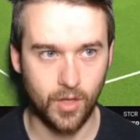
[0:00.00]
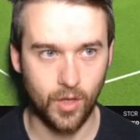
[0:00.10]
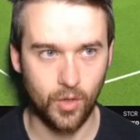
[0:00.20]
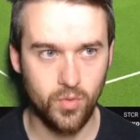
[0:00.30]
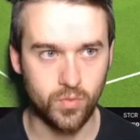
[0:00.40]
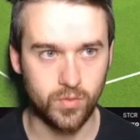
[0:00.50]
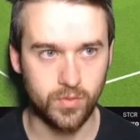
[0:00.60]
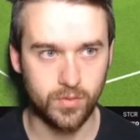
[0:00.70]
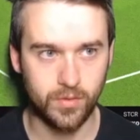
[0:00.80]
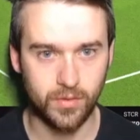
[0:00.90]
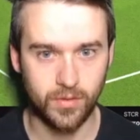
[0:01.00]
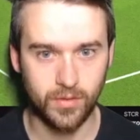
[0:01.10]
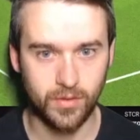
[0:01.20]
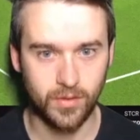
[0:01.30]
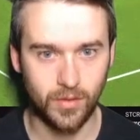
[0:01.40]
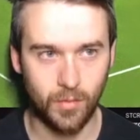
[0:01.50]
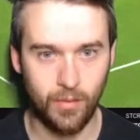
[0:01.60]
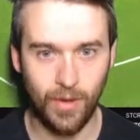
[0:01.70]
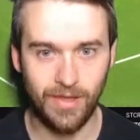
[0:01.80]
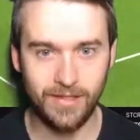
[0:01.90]
Oh. We're
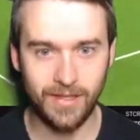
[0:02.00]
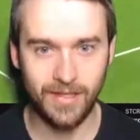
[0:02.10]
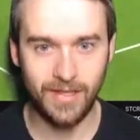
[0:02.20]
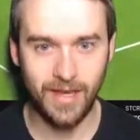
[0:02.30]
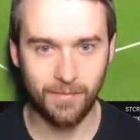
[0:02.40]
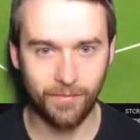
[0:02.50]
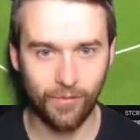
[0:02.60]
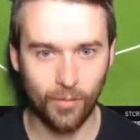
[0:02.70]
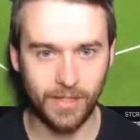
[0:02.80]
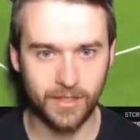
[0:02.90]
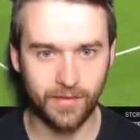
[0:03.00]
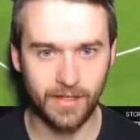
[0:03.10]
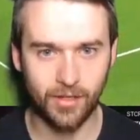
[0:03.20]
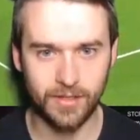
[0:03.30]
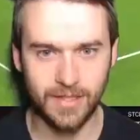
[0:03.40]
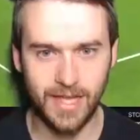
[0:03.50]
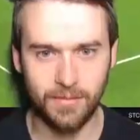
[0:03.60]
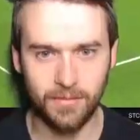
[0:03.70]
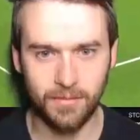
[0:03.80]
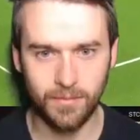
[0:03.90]
well into the 4 minutes of added on
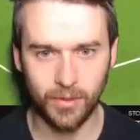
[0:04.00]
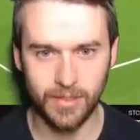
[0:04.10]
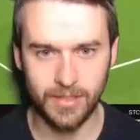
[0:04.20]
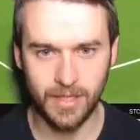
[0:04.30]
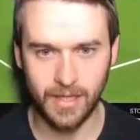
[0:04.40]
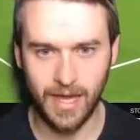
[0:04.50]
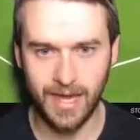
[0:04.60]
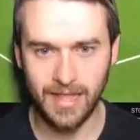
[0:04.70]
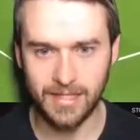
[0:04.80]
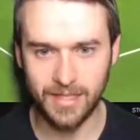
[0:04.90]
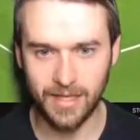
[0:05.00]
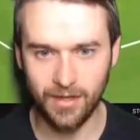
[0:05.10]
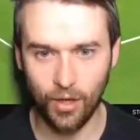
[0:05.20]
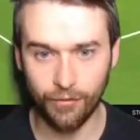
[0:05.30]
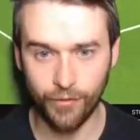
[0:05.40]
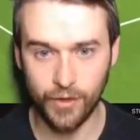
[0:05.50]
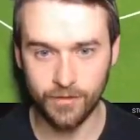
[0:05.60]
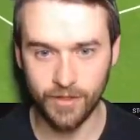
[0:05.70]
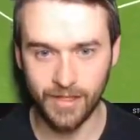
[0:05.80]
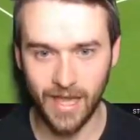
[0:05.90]
time, but there's a highlight here. Our first of
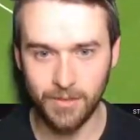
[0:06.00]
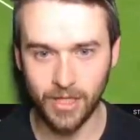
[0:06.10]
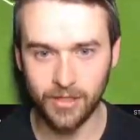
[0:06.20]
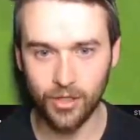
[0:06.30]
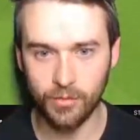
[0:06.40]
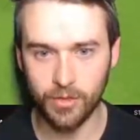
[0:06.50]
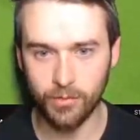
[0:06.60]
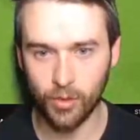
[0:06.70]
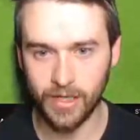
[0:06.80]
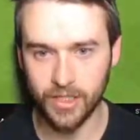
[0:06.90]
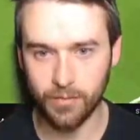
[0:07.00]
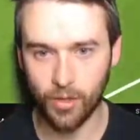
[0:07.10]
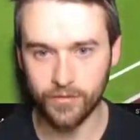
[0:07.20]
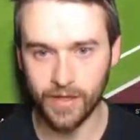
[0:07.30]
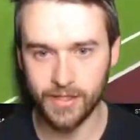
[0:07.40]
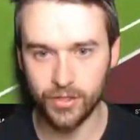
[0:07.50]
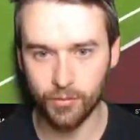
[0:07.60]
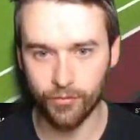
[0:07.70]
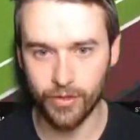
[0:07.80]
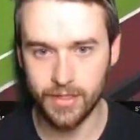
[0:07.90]
the game. Çalhanoğlu with the ball on the edge of the box. Finds
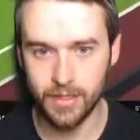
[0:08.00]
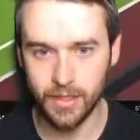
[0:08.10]
Dumfries.